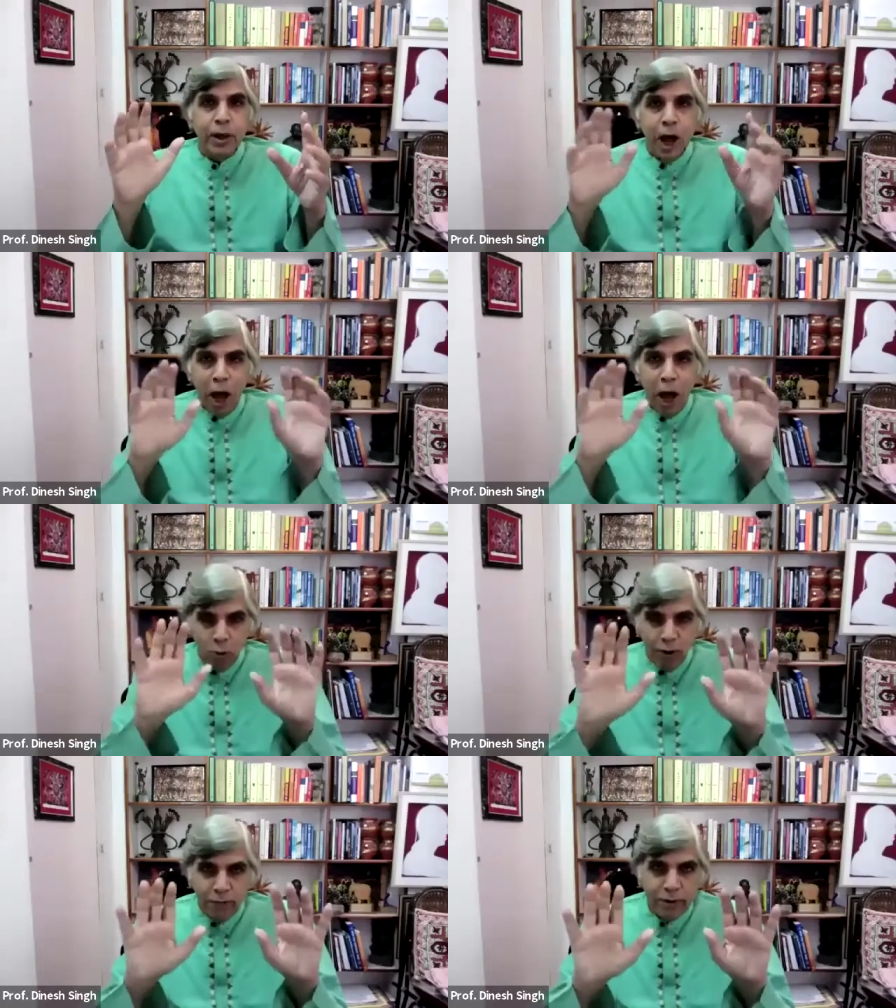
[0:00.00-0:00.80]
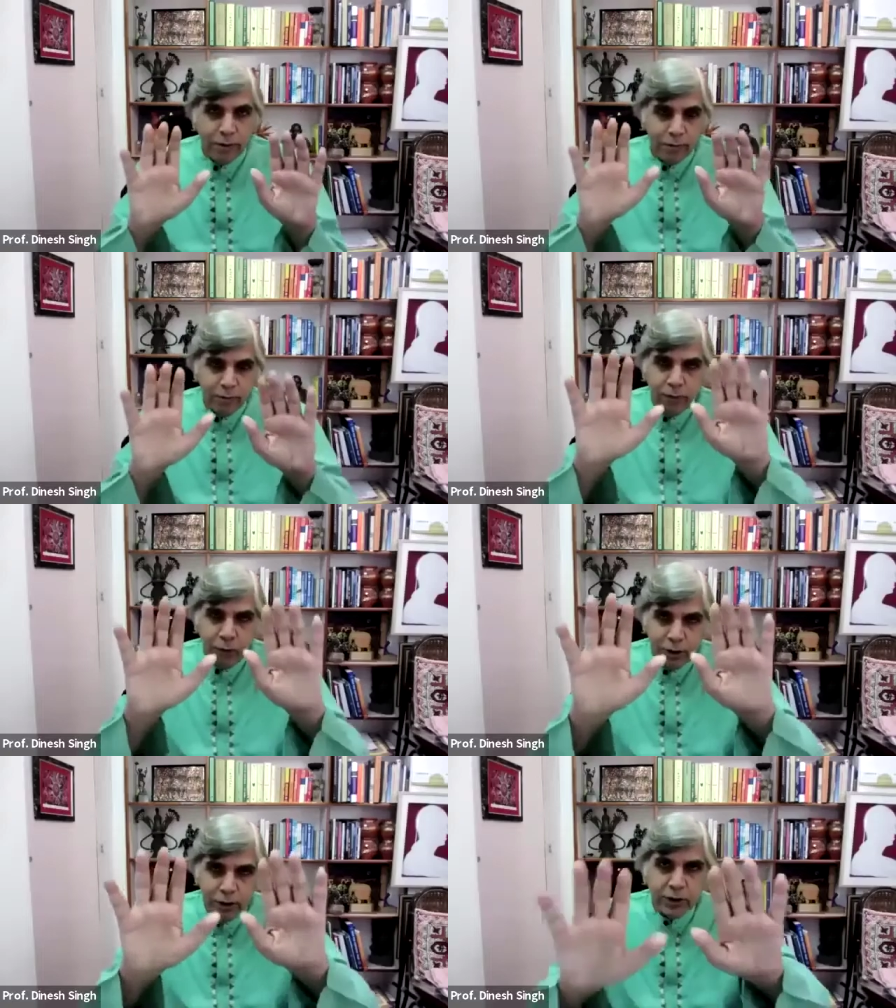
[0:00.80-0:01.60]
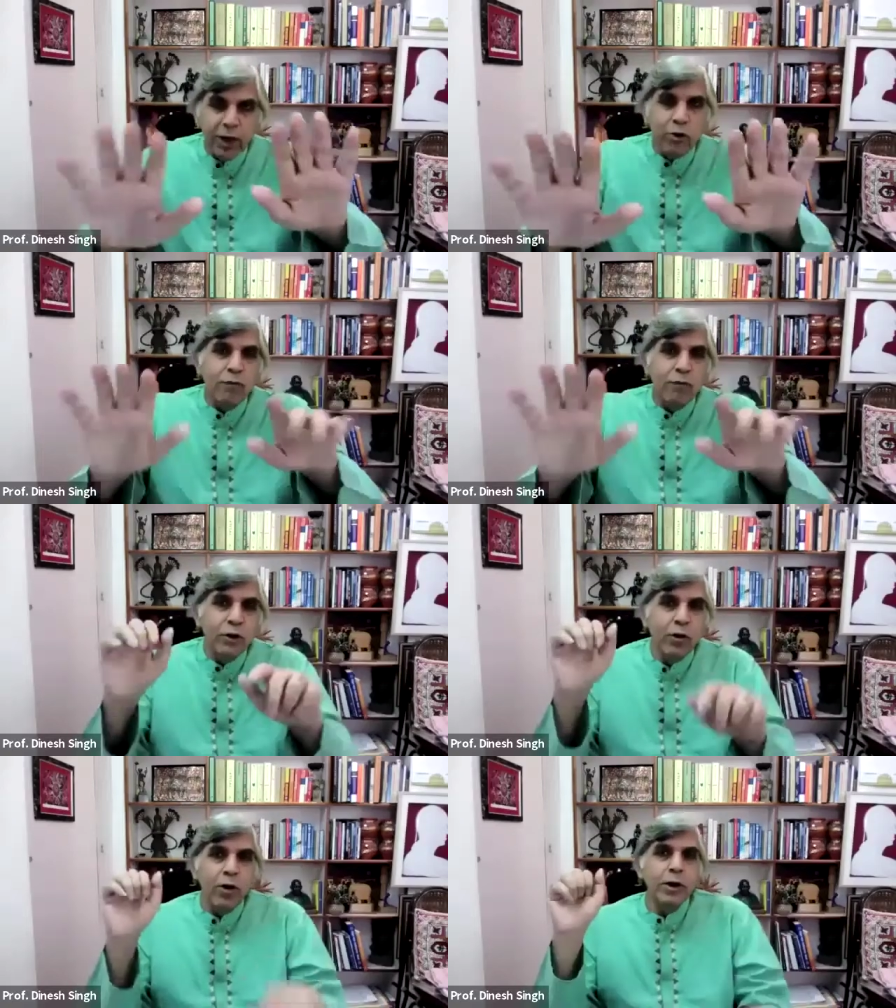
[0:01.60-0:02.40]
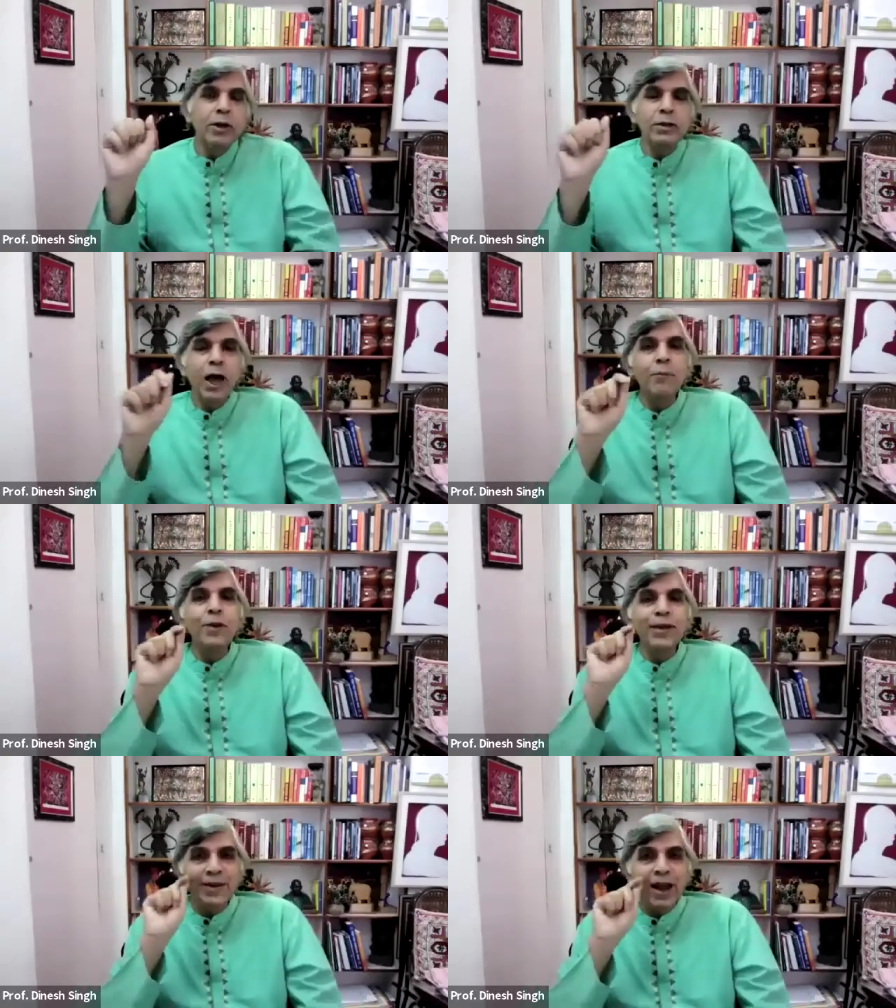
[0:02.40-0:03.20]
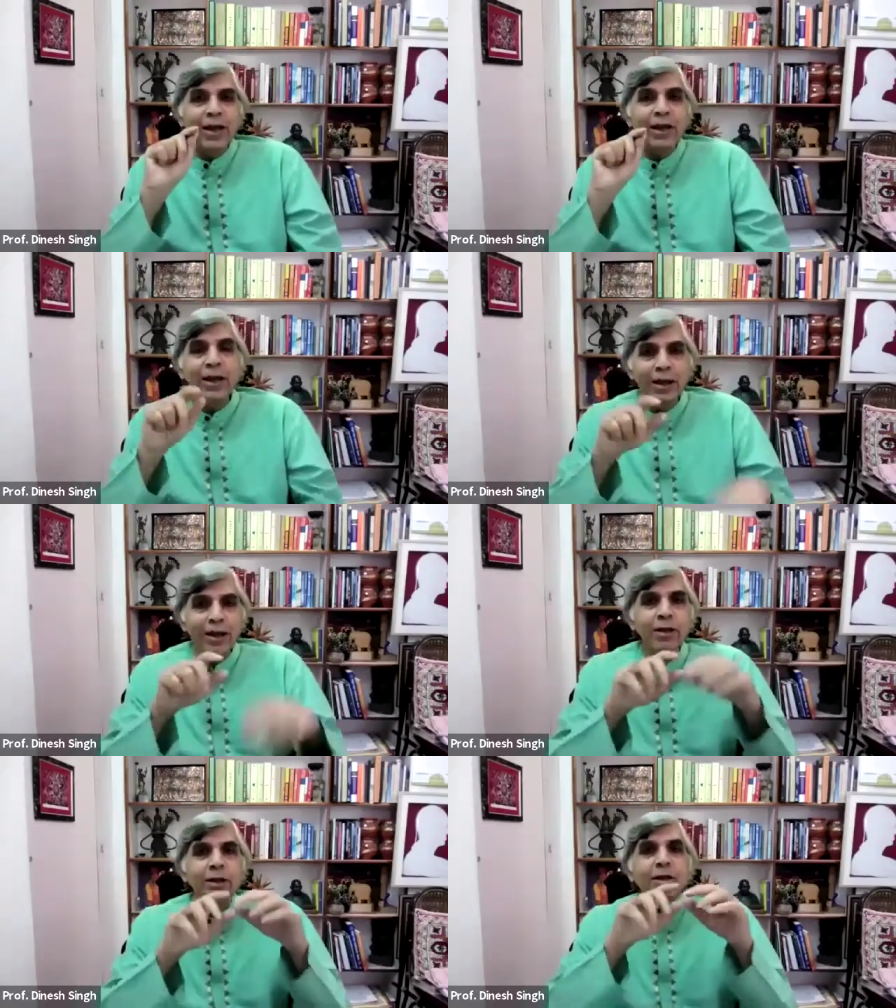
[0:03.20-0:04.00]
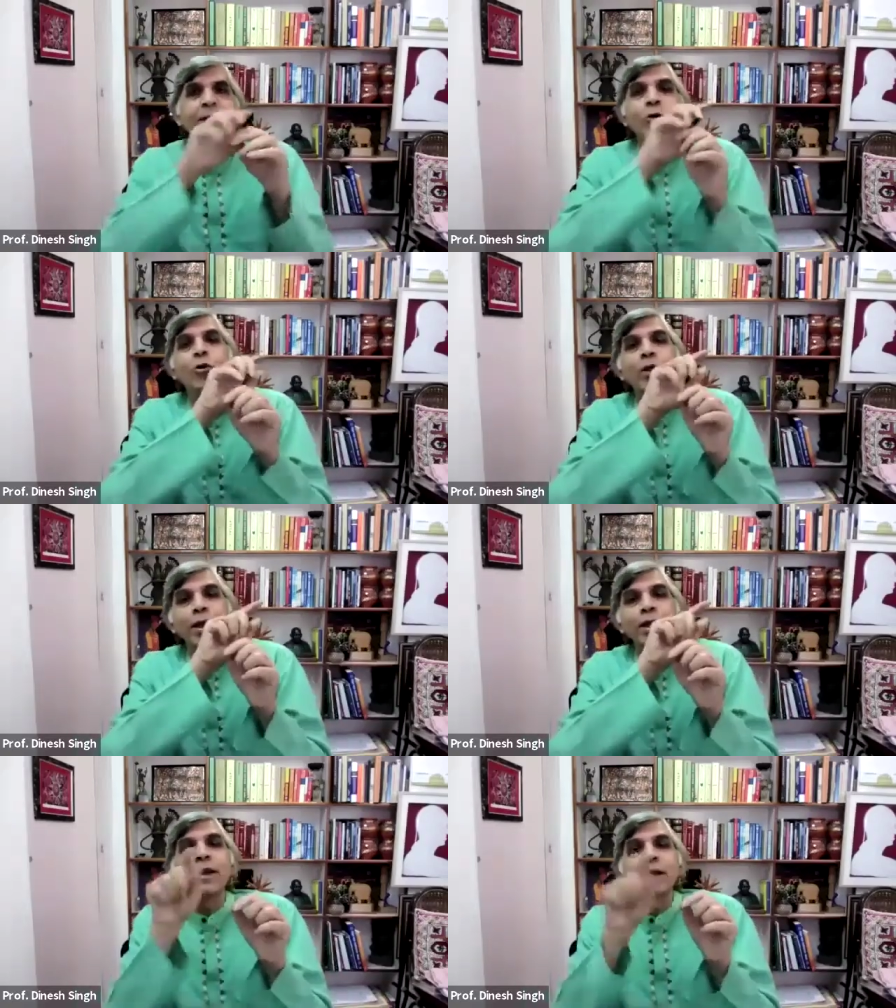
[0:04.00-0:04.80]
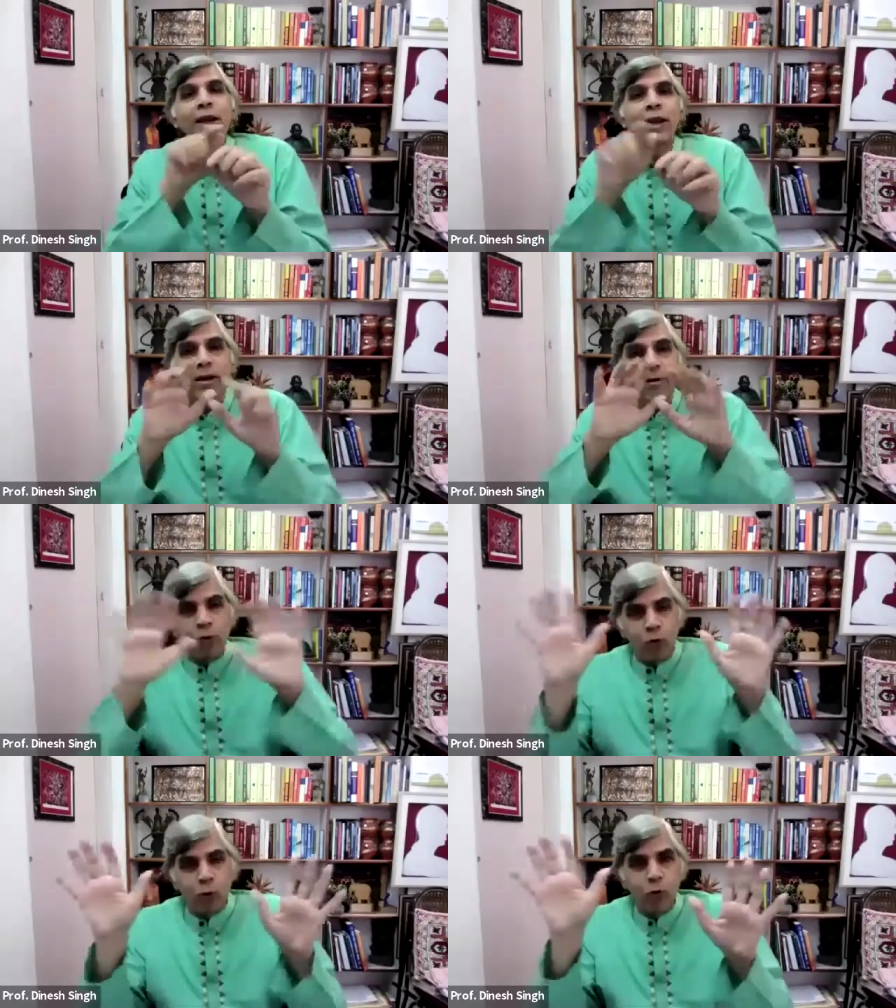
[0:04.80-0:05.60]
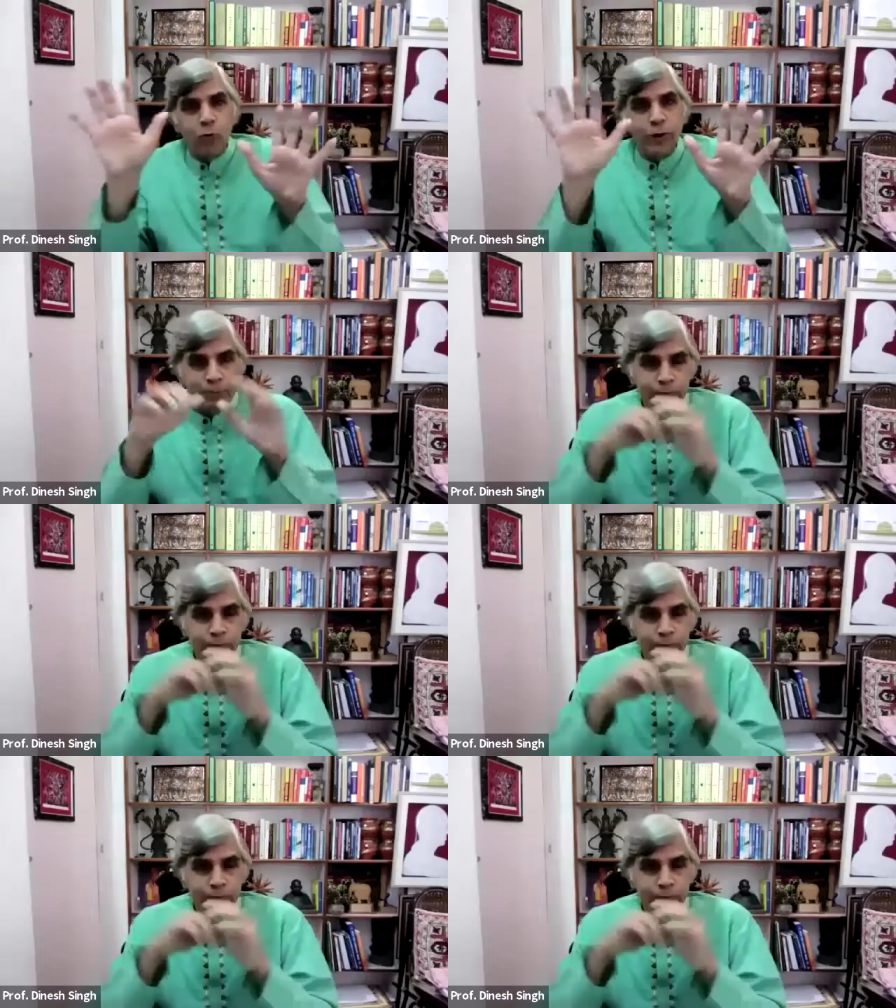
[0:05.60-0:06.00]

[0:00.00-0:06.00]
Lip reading: However, for the sake of the audience, I've been tracking the Indian data for COVID.